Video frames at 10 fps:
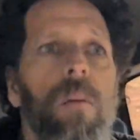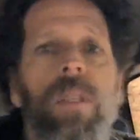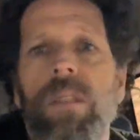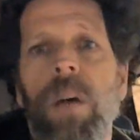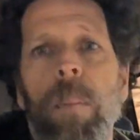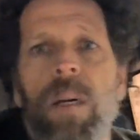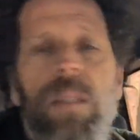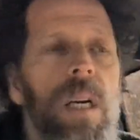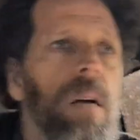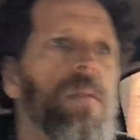we stop
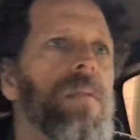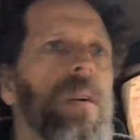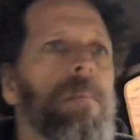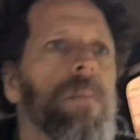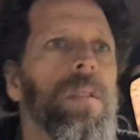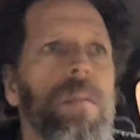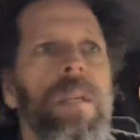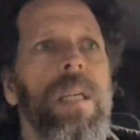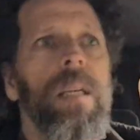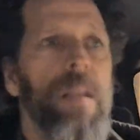ourselves from
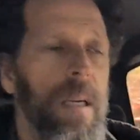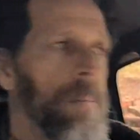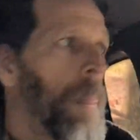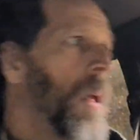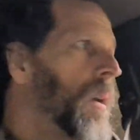doing anything.